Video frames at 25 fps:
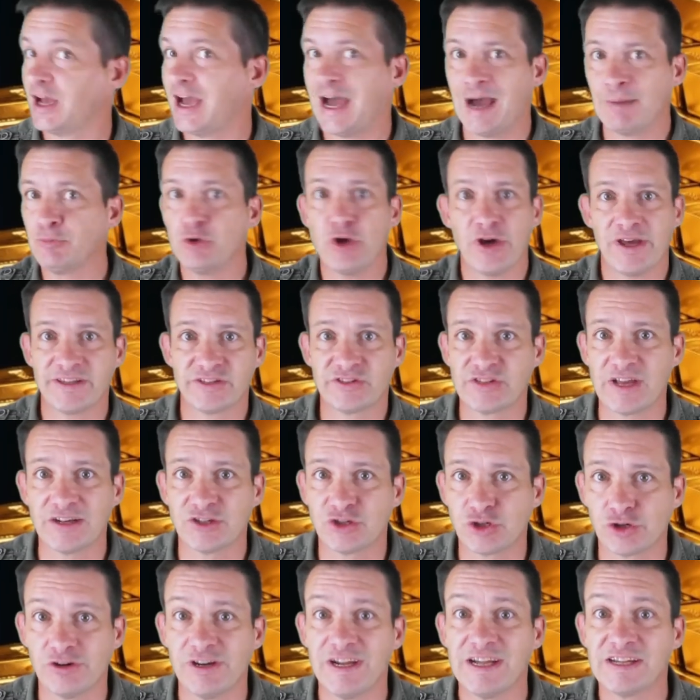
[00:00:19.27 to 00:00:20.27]
I'm not
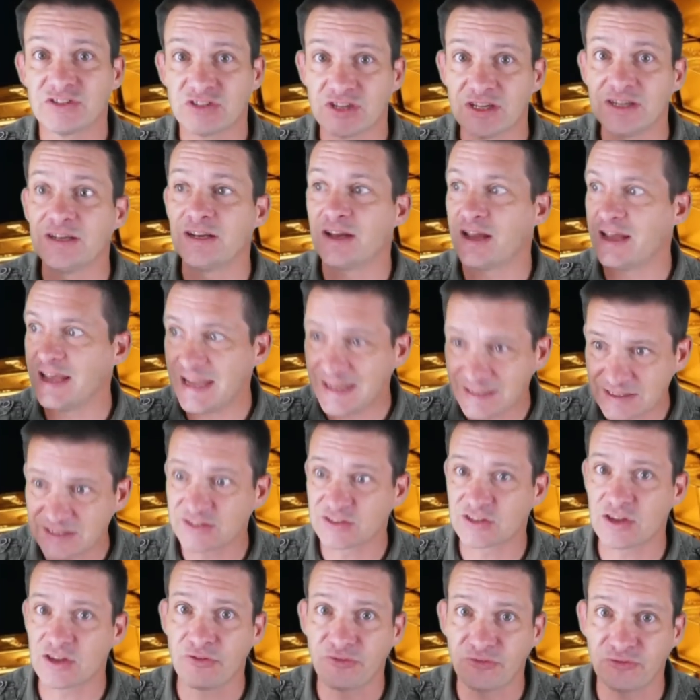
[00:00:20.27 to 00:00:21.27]
exaggerating, it
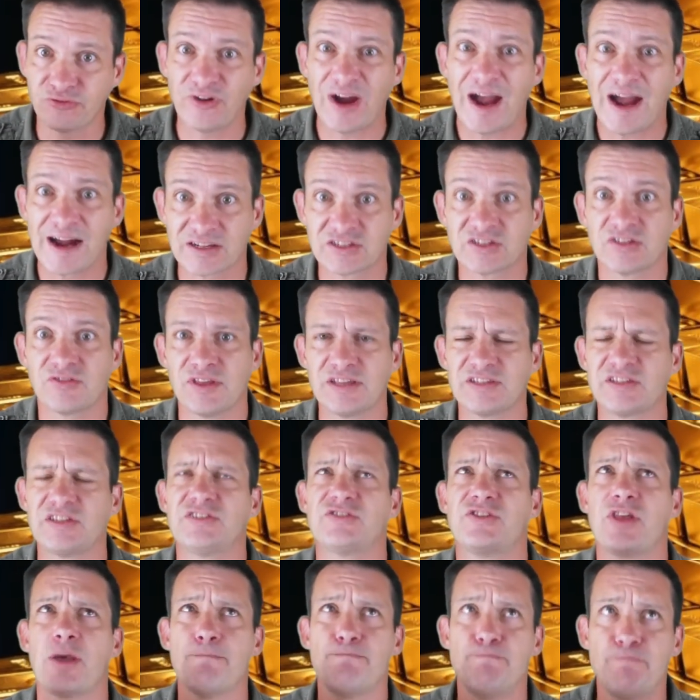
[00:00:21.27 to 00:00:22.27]
is a fact. This
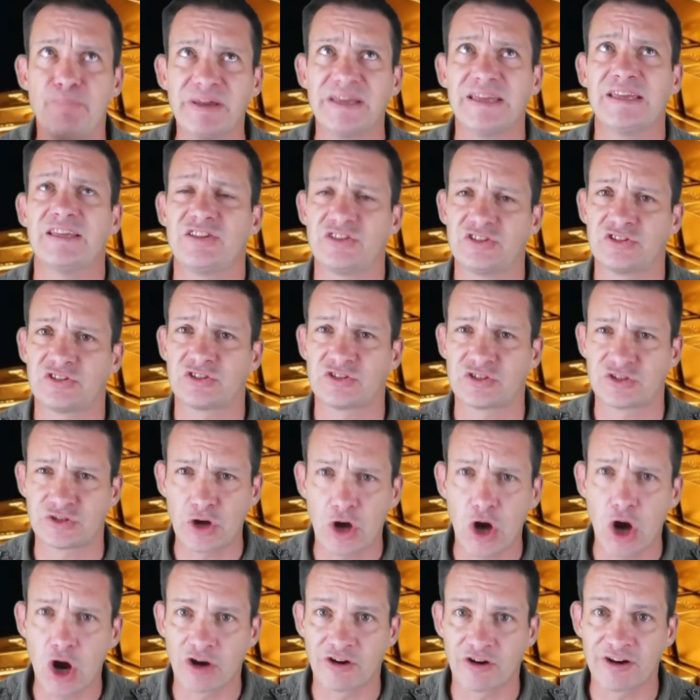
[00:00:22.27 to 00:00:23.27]
is the biggest
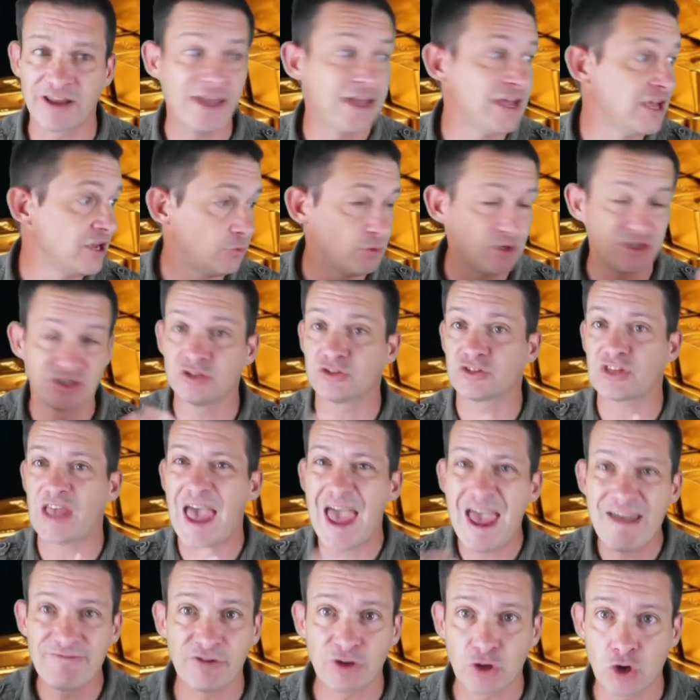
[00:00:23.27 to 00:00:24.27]
story which has
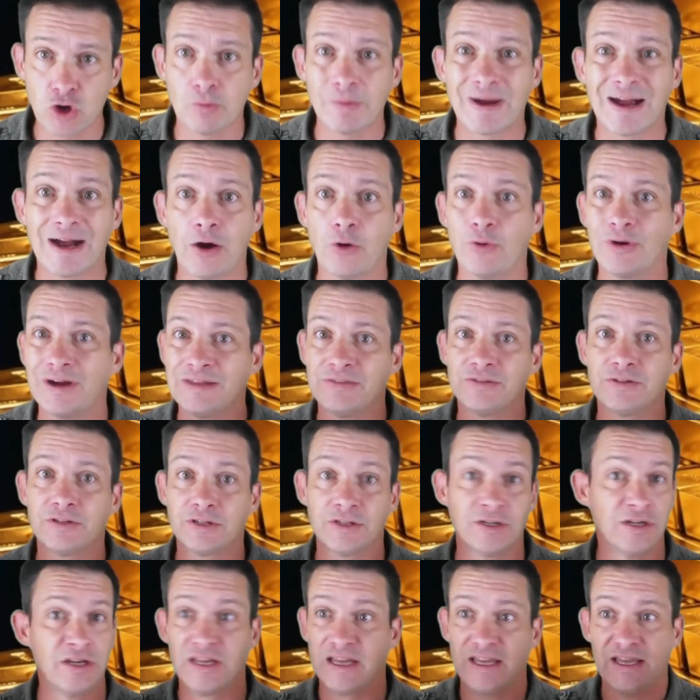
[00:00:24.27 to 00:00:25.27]
ever come out
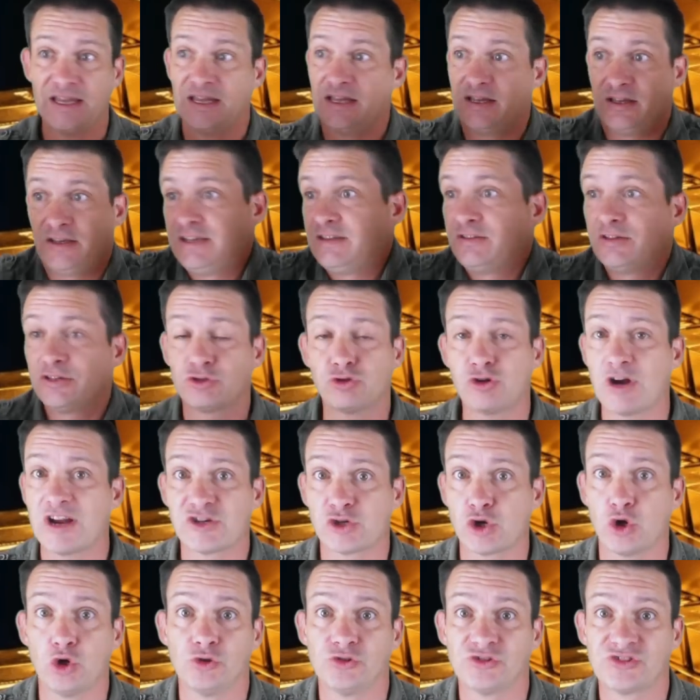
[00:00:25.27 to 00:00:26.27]
in the
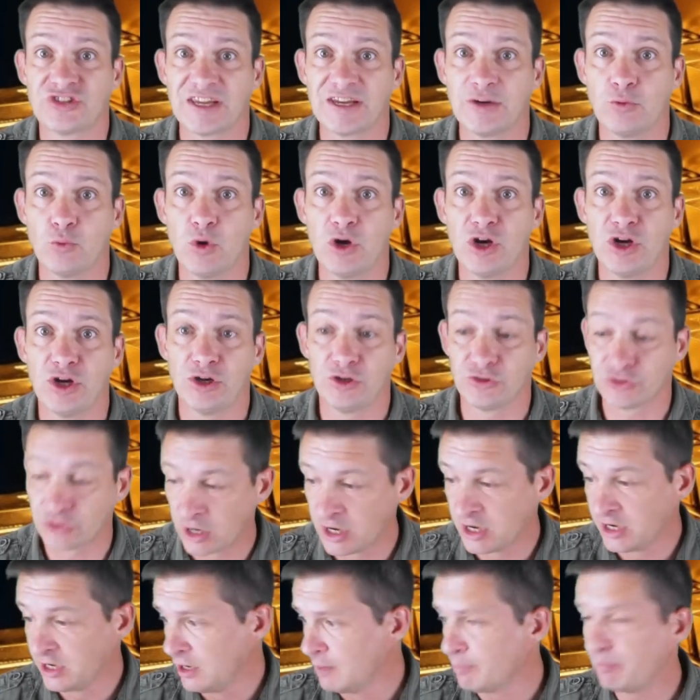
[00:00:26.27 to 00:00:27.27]
treasure hunting world.
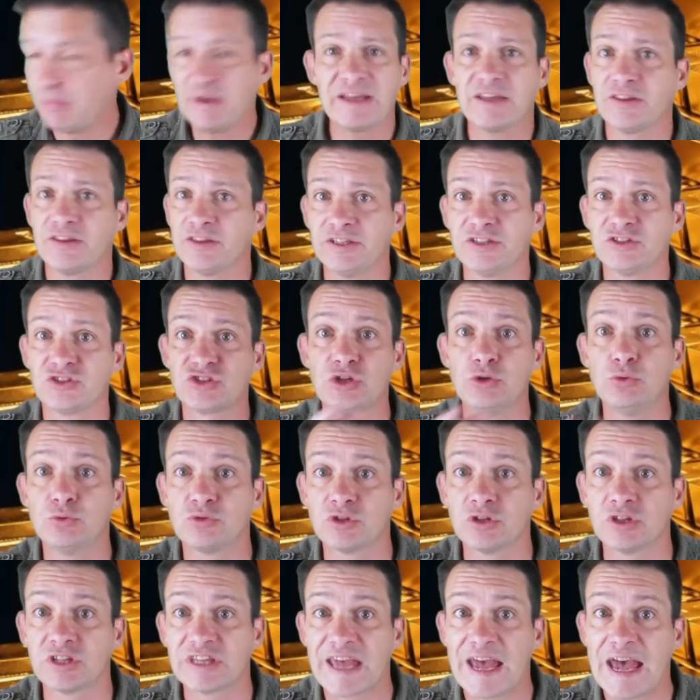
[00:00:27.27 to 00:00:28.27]
Bigger than
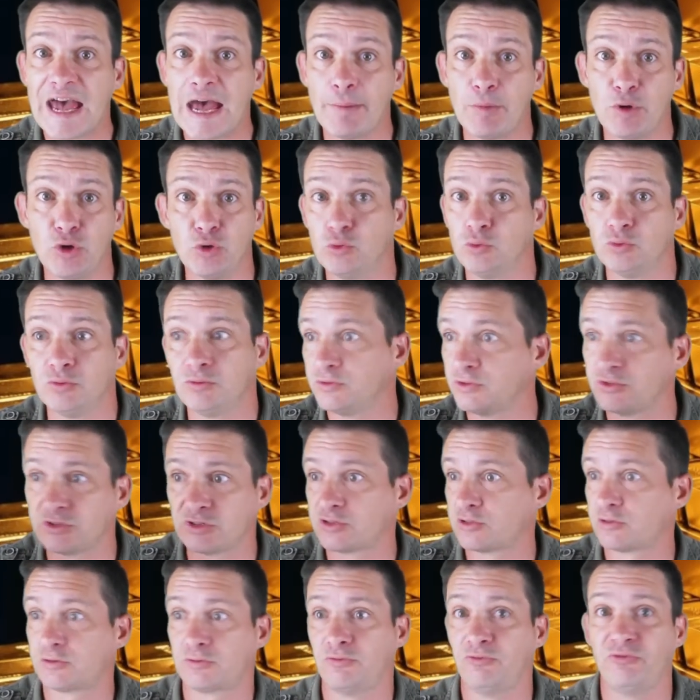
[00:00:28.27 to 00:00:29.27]

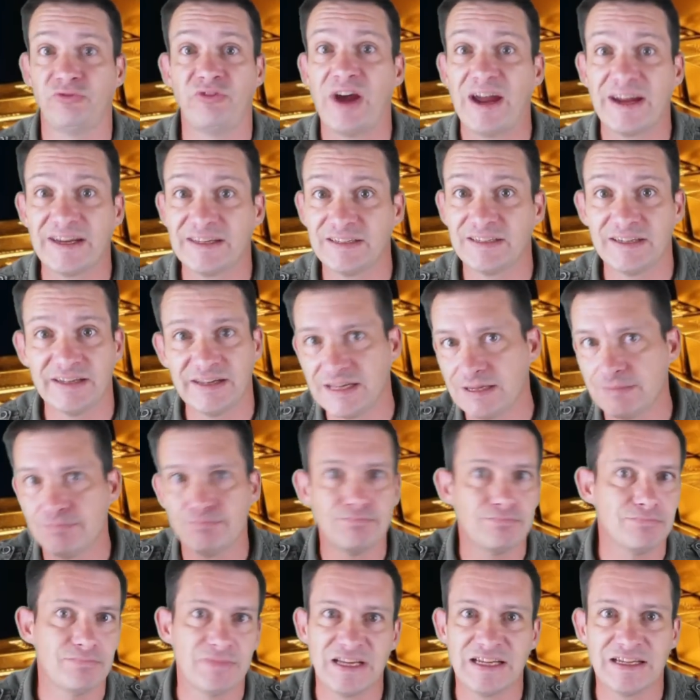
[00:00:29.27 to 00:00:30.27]
Tutankhamun's finding
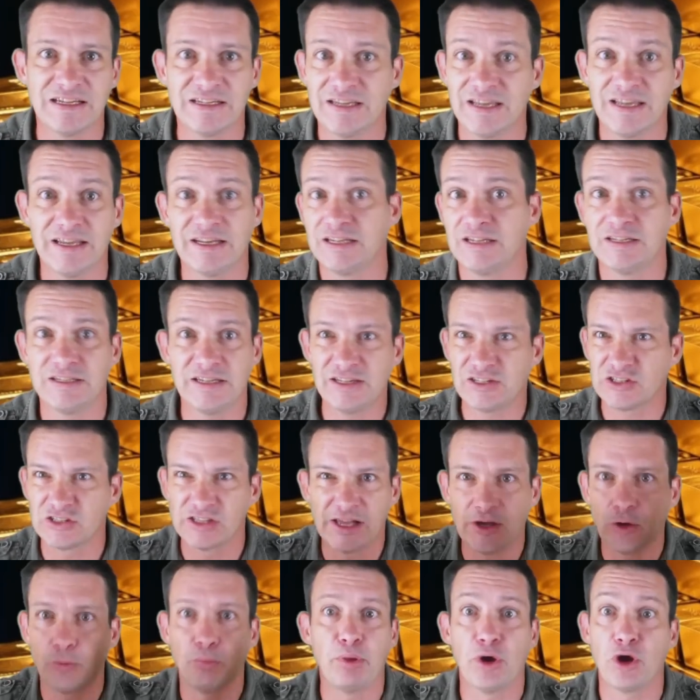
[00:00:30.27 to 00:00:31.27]
him in his
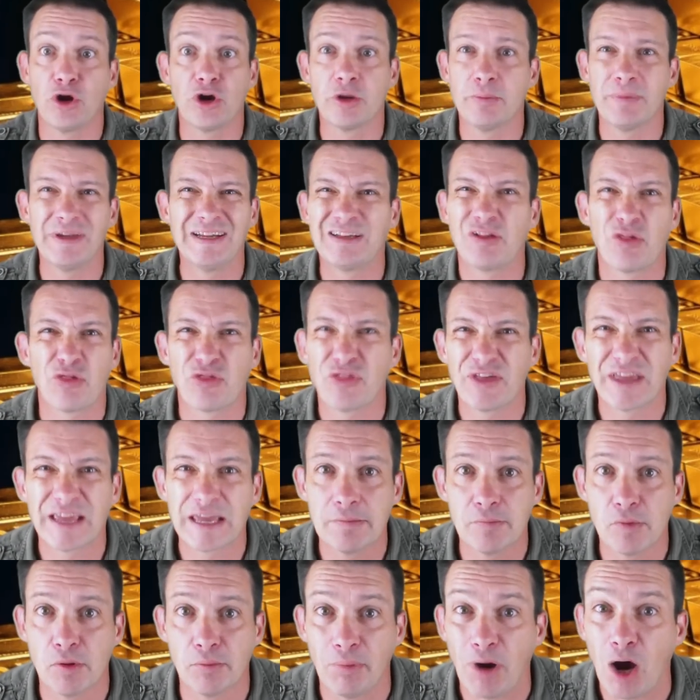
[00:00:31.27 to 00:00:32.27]
little pyramid
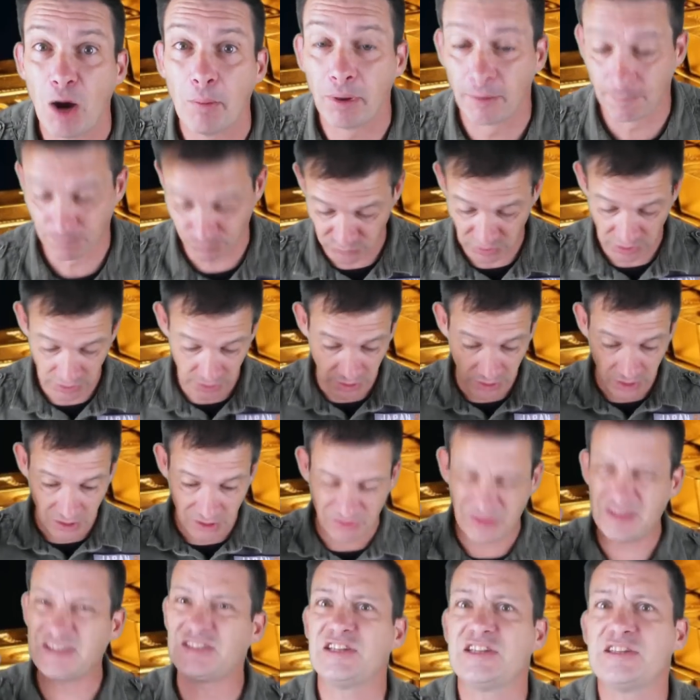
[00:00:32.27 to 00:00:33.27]
thingamabob.
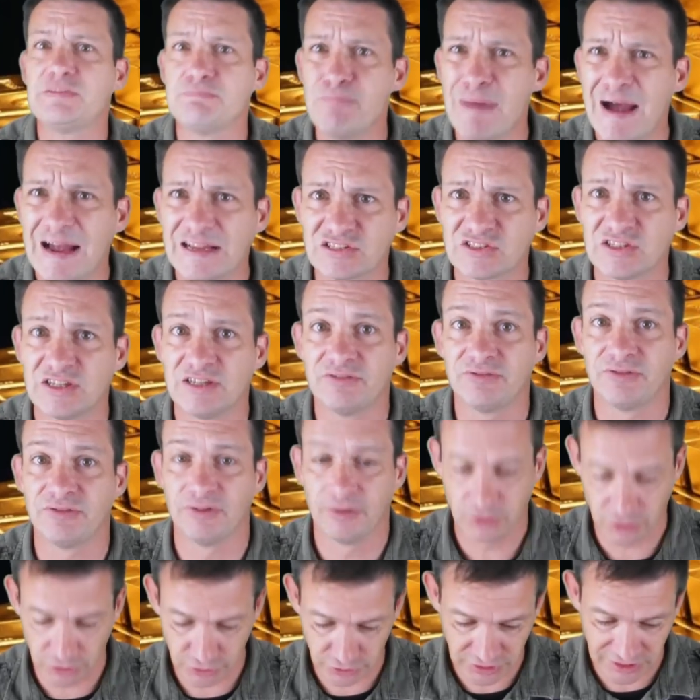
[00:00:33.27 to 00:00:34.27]
This is massive,
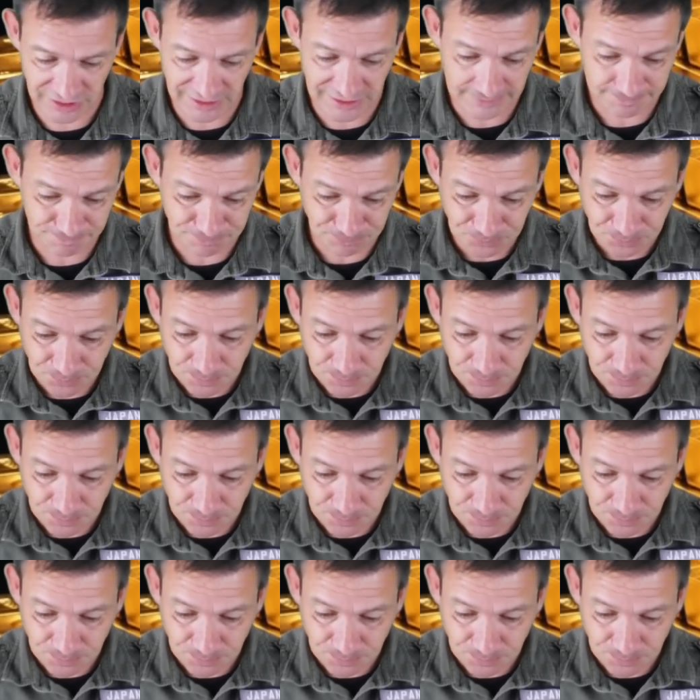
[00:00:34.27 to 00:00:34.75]
okay?